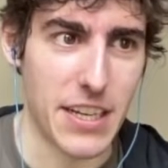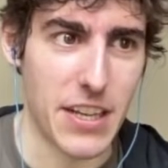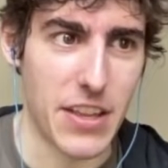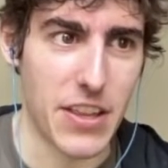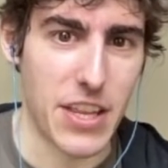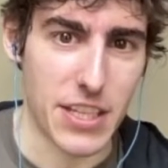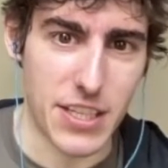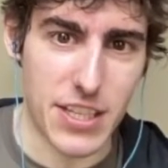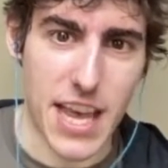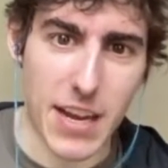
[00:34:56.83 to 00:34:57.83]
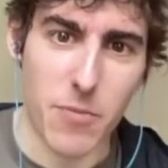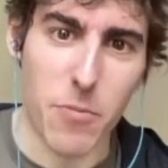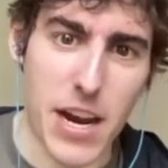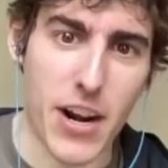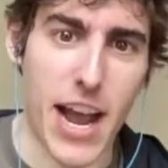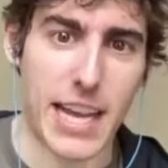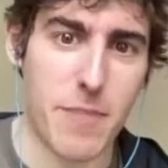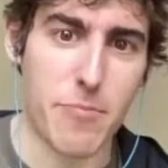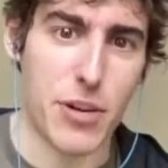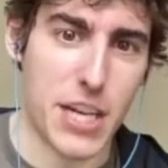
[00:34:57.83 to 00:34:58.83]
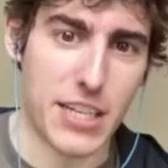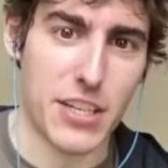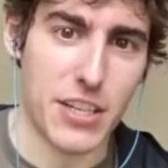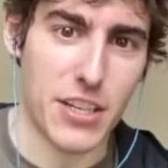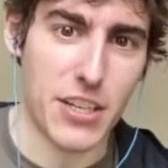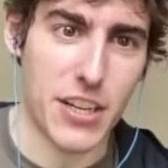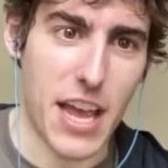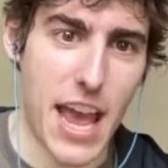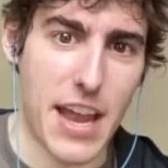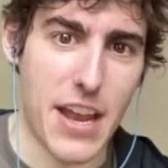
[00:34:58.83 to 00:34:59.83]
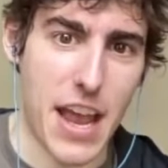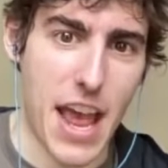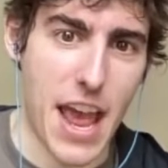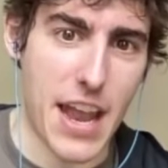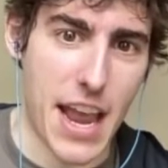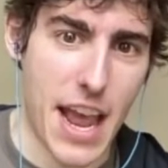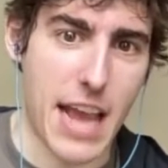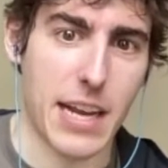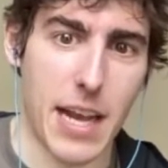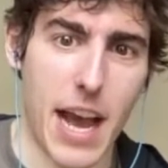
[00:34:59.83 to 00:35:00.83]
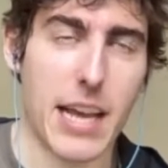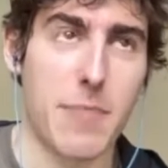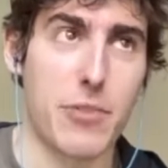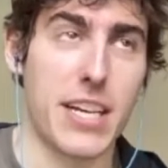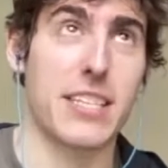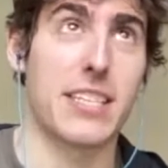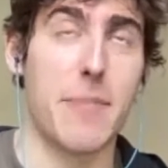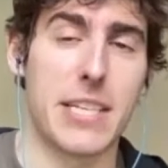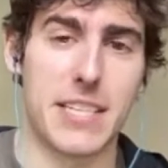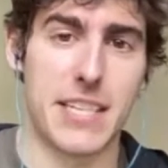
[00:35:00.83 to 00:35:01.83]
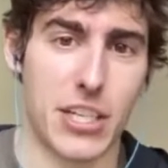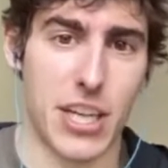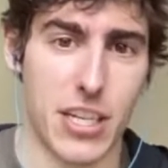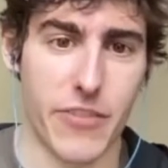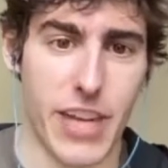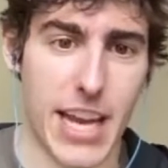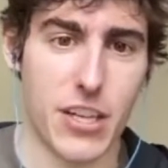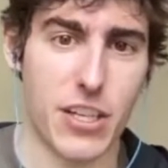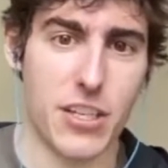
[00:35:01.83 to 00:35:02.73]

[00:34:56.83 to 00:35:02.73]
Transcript: this thing where I can predict I can predict some instantiation of an agent